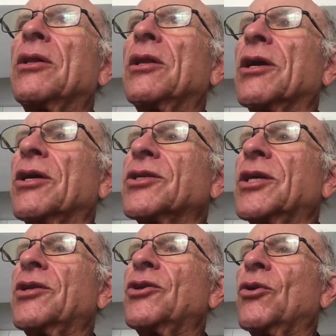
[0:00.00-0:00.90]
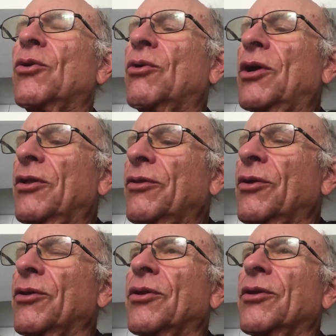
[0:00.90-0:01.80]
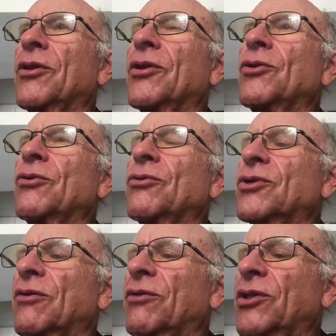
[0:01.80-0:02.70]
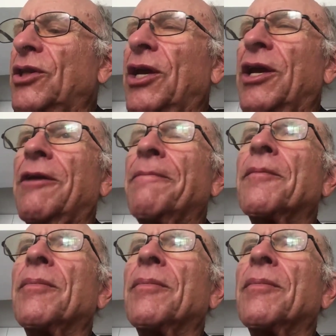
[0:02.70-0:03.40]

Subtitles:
like I said, the news of the day,